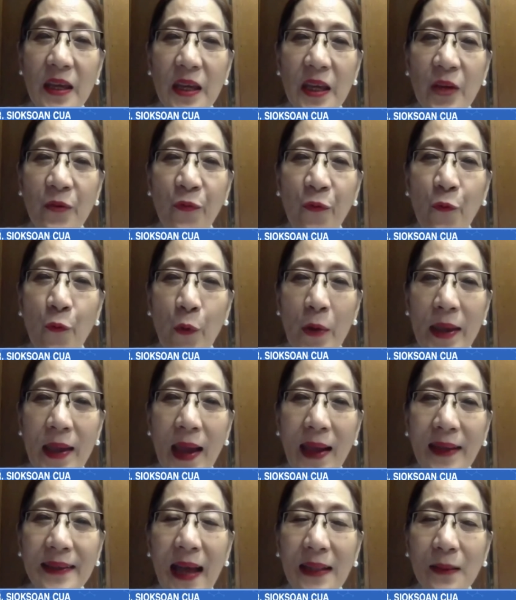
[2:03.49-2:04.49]
if we
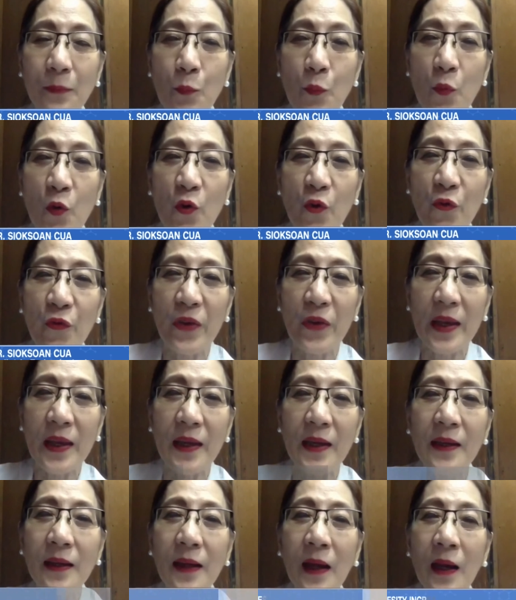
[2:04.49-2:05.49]
are not moving,